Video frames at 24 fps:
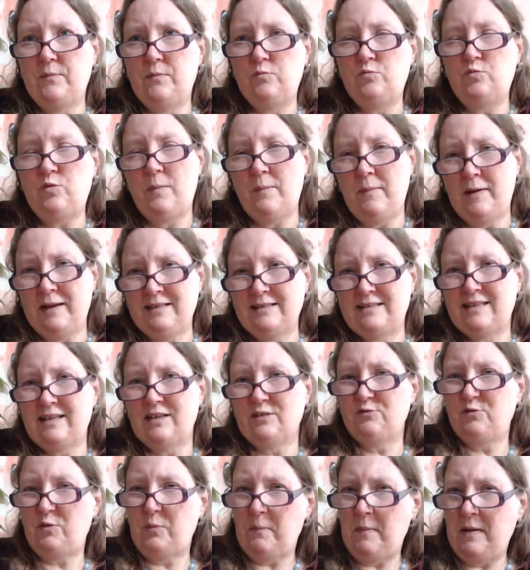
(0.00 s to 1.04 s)

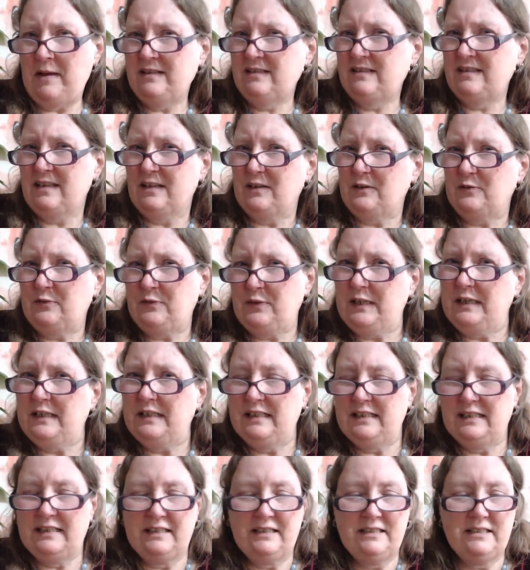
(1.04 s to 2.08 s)
romantic
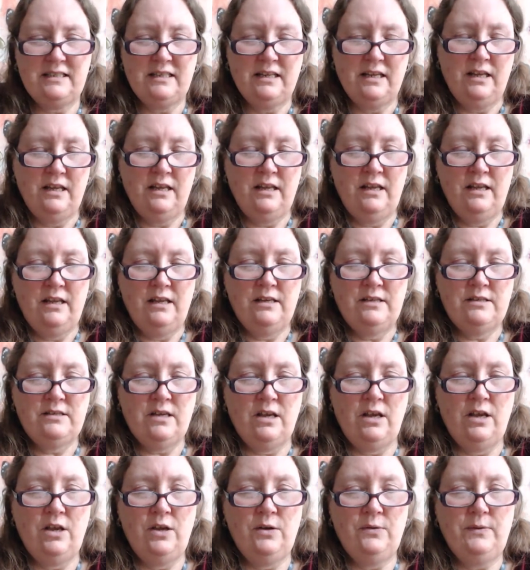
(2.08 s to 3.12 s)
feelings.
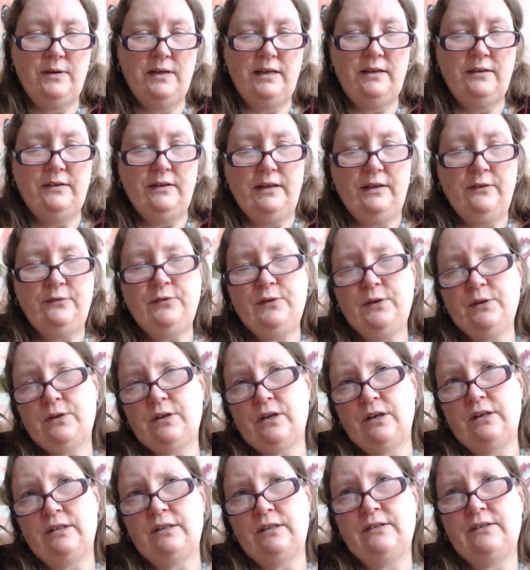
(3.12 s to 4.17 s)
So if you
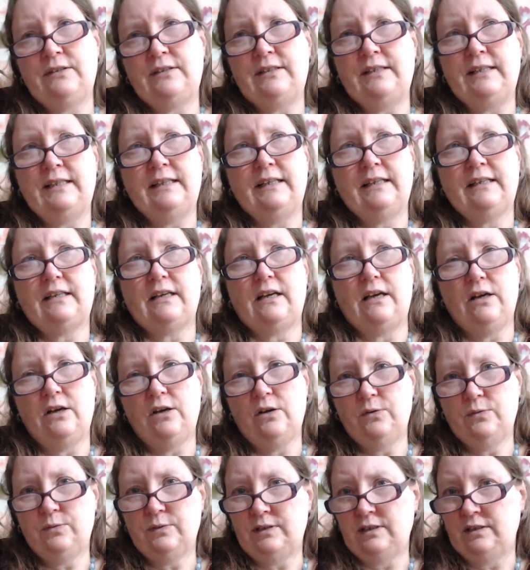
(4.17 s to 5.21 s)
kind of think,
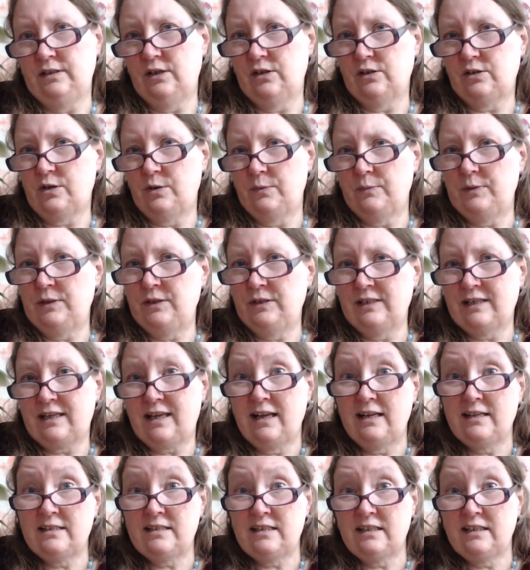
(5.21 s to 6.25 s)
oh, they're not
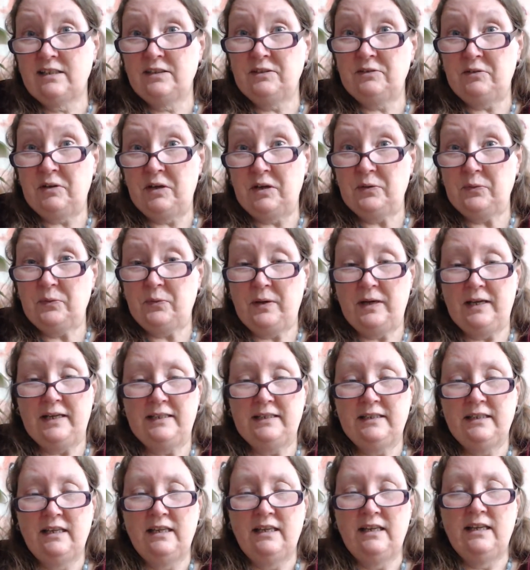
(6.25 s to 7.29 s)
communicating in the right
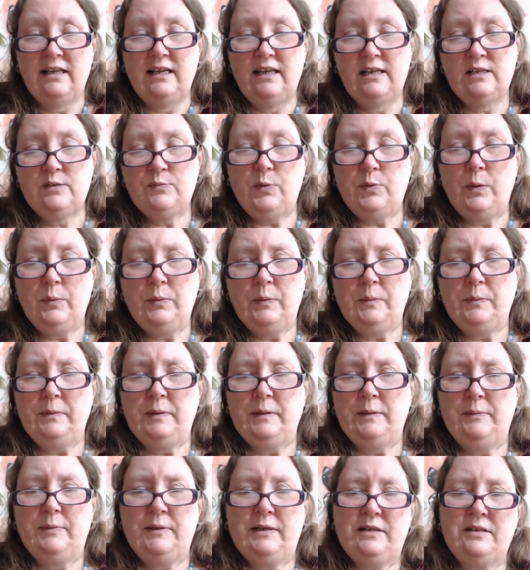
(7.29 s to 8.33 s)
way, it's
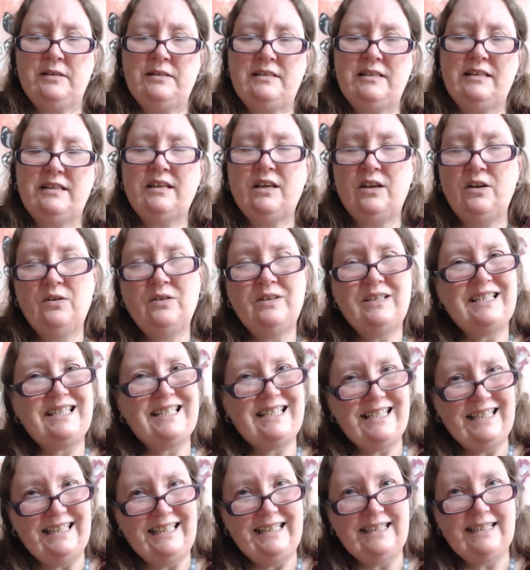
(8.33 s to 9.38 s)
probably because they can't
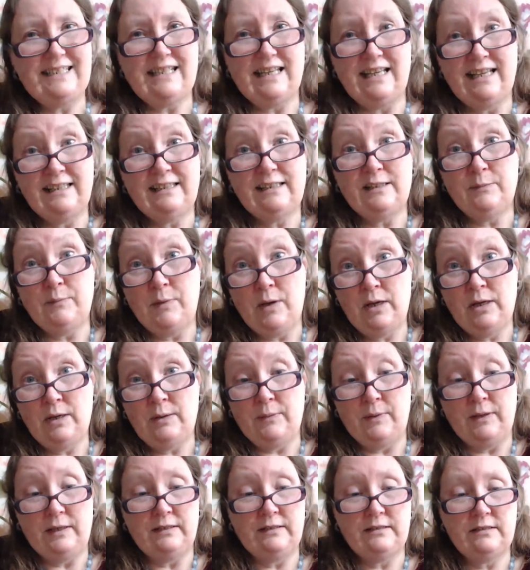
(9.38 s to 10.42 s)
see it at the
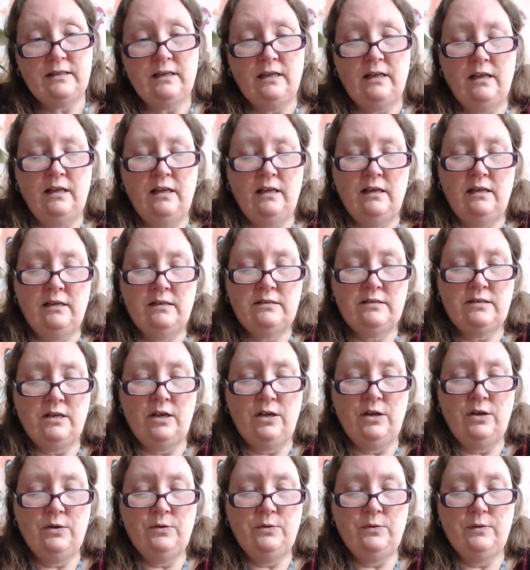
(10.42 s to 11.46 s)
moment.
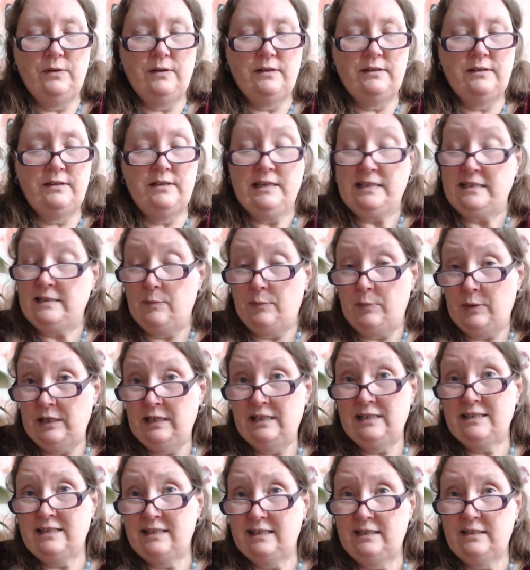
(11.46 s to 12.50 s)
So there's
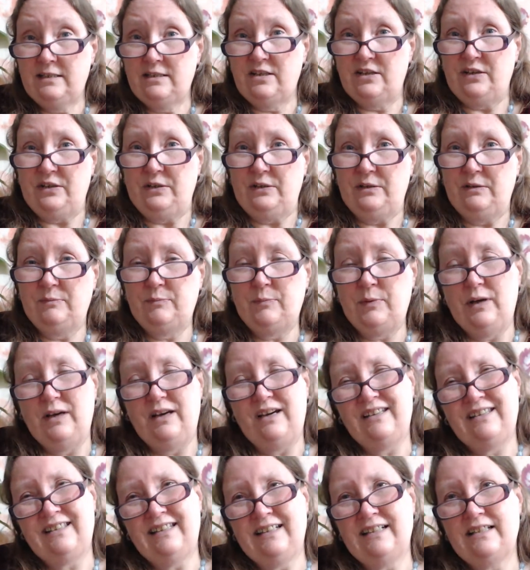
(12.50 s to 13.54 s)
ability to, but
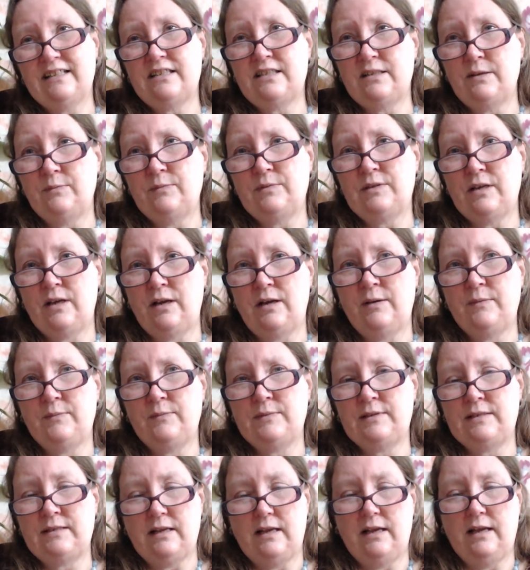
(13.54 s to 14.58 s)
I think
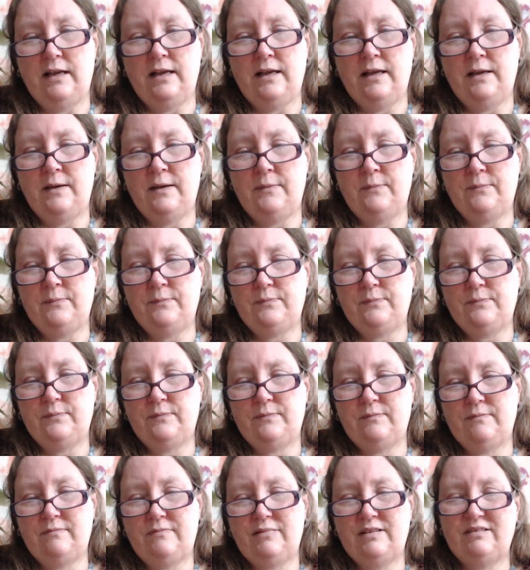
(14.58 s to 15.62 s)
sometimes,
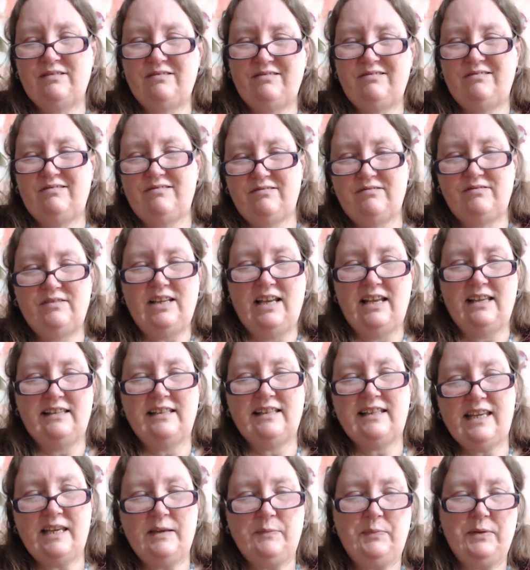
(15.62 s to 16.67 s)

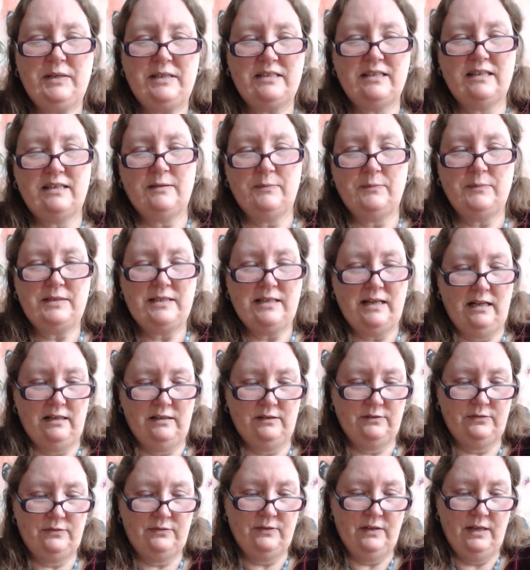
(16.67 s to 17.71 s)
they keep it to
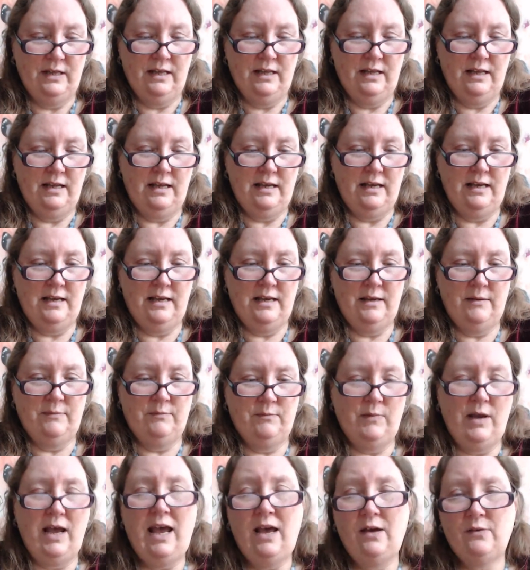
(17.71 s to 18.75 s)
themselves,
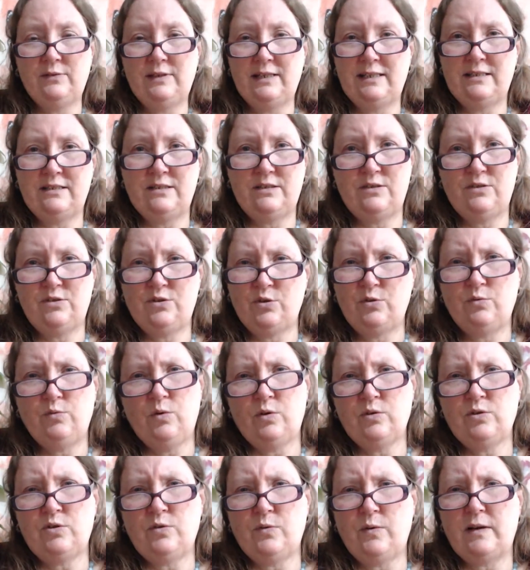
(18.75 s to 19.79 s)
how they do
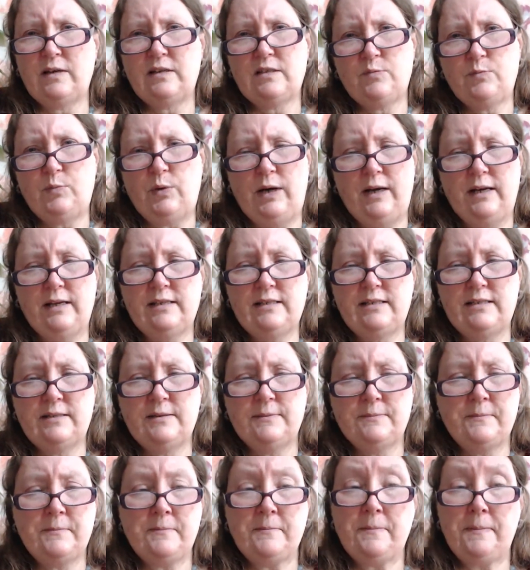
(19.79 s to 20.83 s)
want to
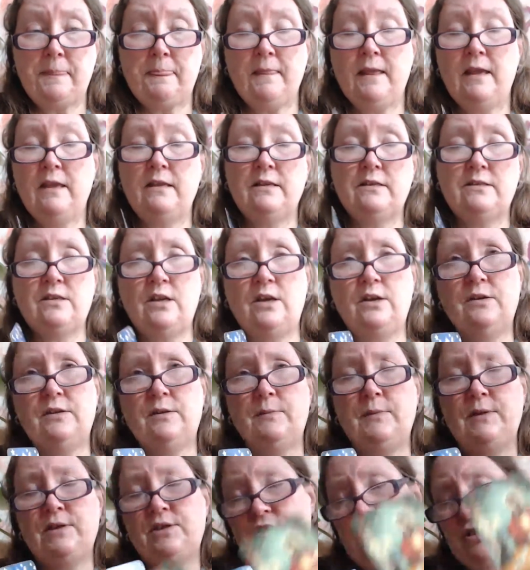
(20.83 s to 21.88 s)
express. So
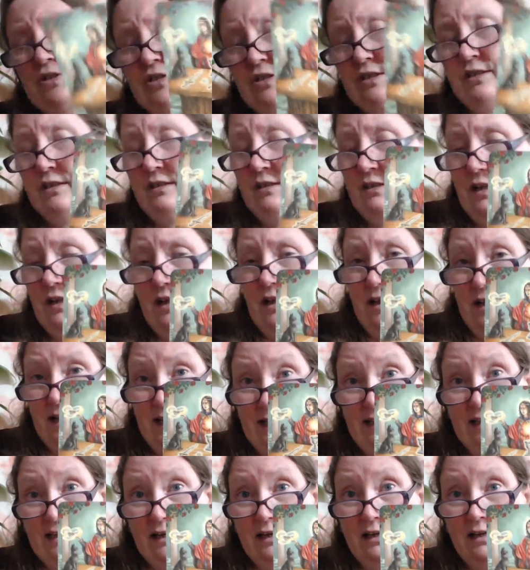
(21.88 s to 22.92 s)
the magician
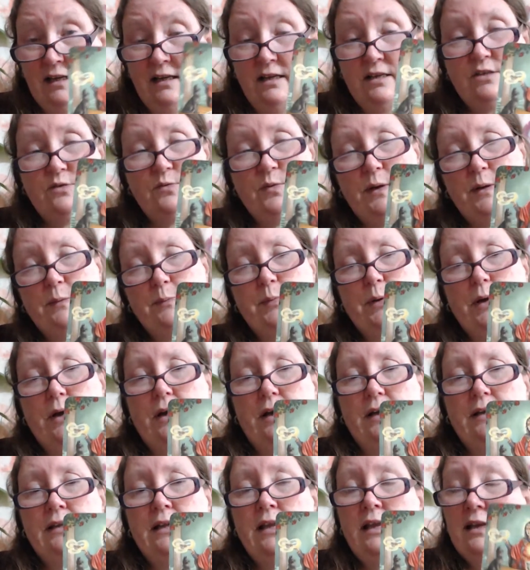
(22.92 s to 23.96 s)
here, sweet
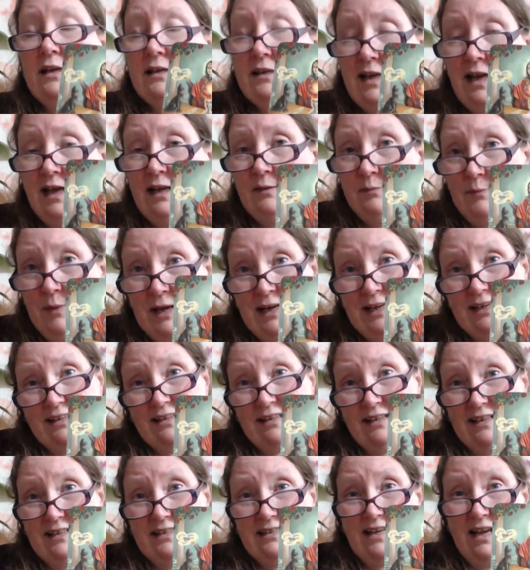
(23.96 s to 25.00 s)
pie, can make
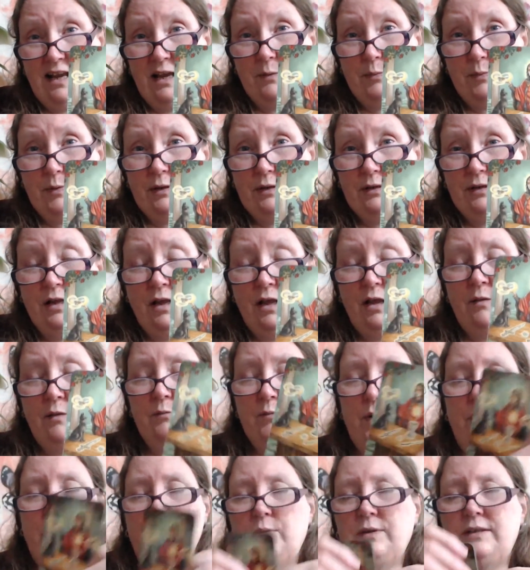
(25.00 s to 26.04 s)
things happen.
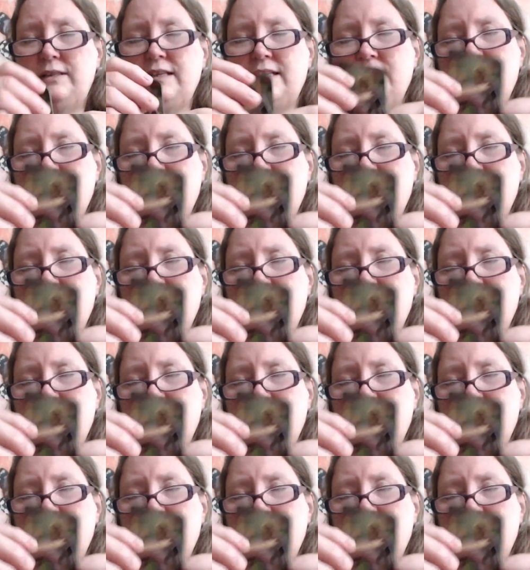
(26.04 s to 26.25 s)
But with